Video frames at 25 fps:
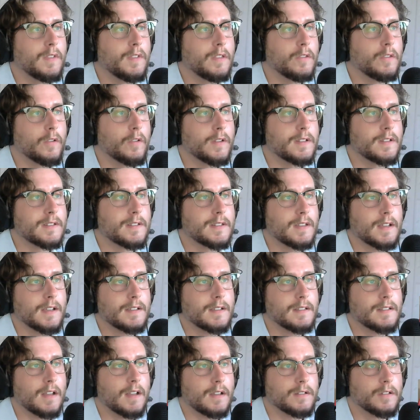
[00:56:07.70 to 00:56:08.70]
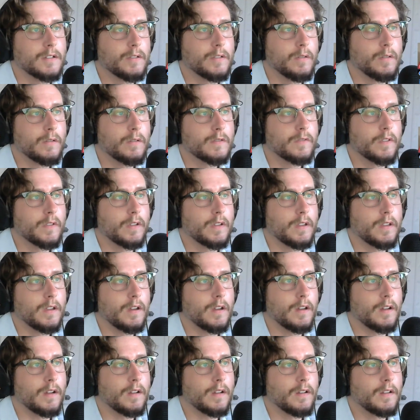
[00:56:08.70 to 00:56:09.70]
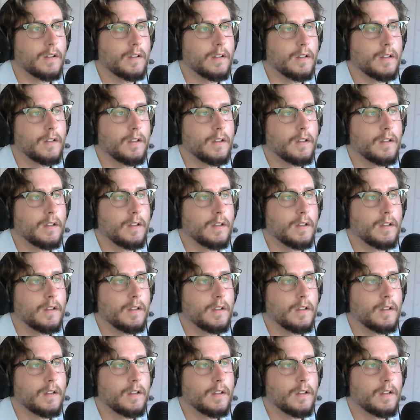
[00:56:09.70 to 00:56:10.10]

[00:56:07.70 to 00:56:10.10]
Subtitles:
50, 36,000 euros for the